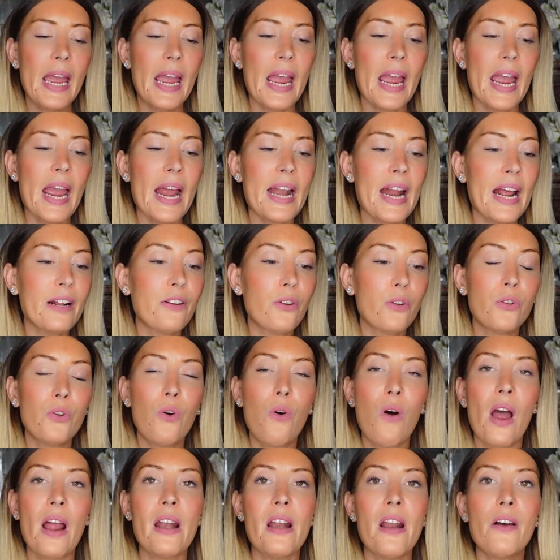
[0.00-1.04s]
And I don't
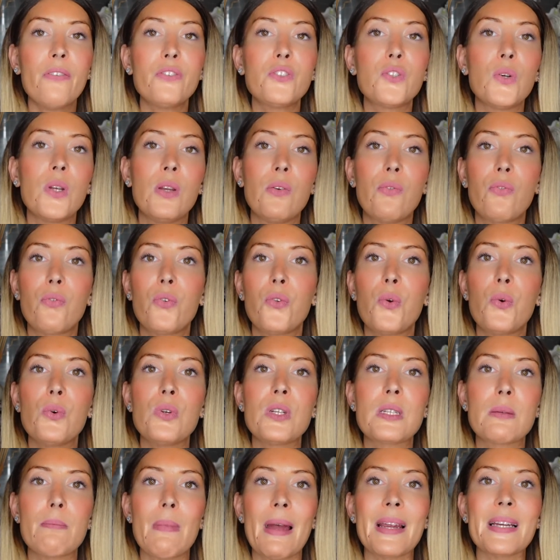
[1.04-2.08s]
know, I love to
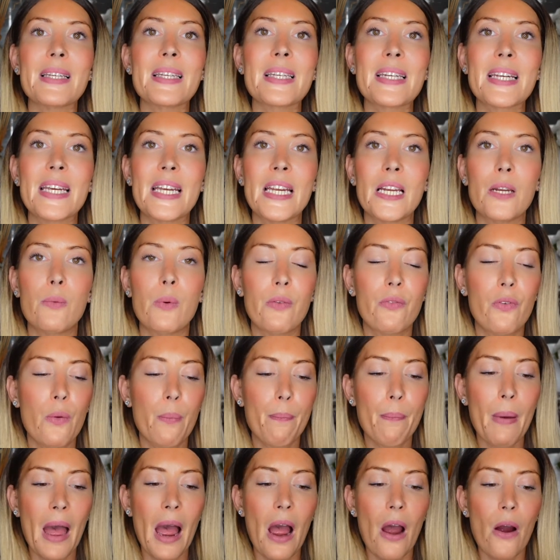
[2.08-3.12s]
infuse my skin with
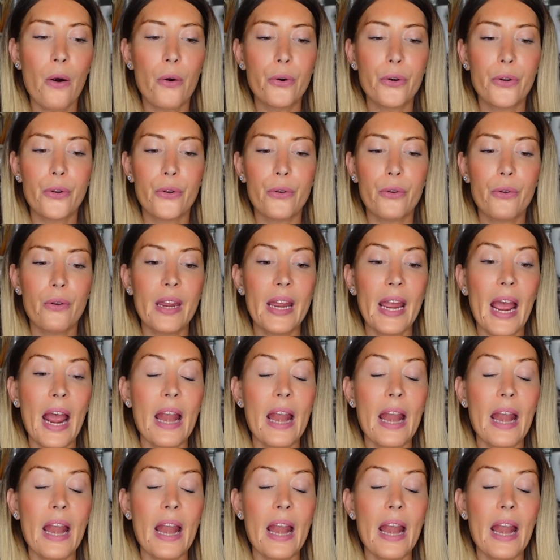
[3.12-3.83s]
a powder.